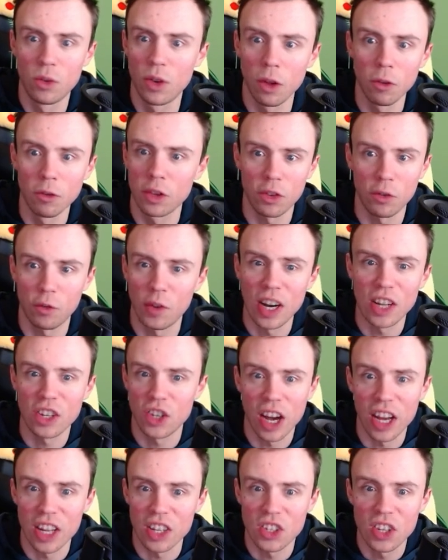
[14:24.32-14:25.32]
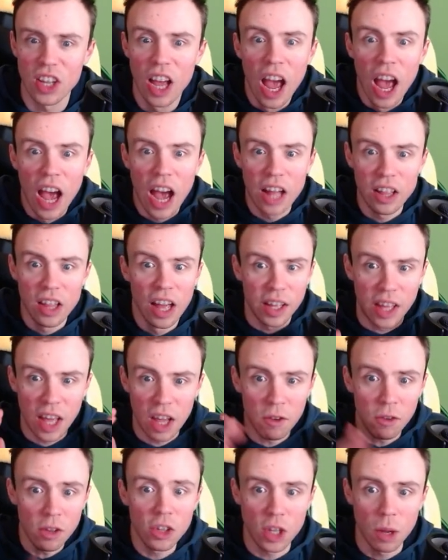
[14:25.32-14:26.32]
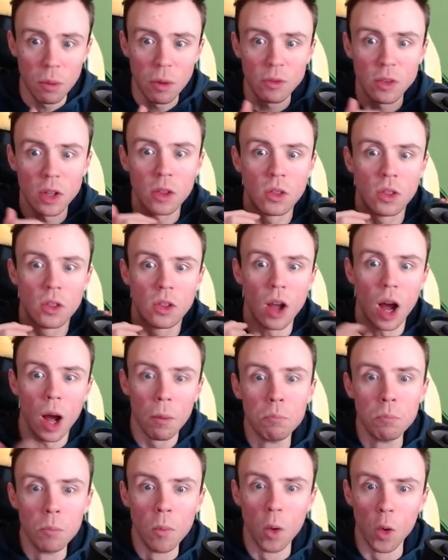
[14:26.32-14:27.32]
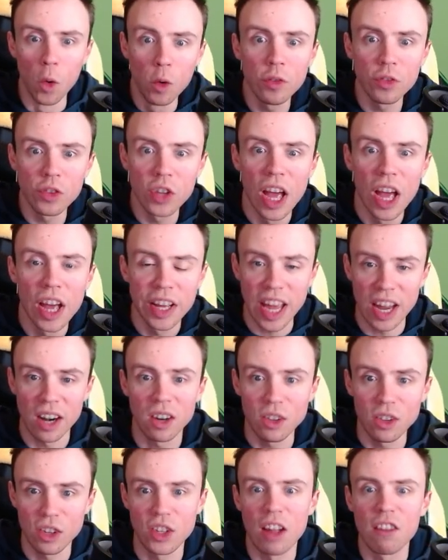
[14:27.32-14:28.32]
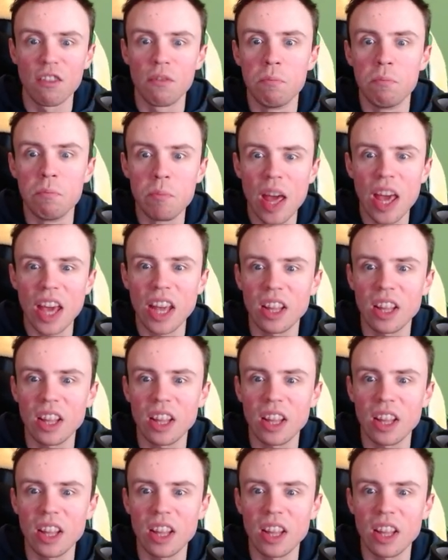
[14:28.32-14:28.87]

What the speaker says: of this franchise. And given some of the dumb moves characters have made